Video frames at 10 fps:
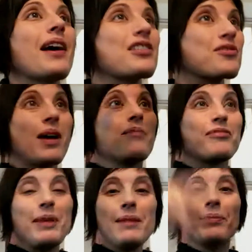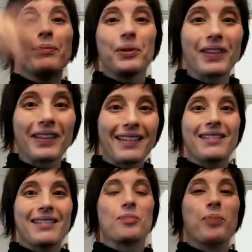flash mob of people
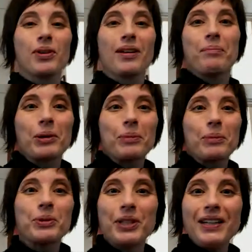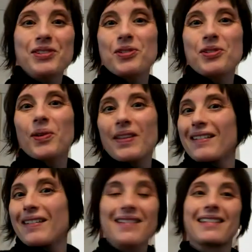to put on purple T-shirts and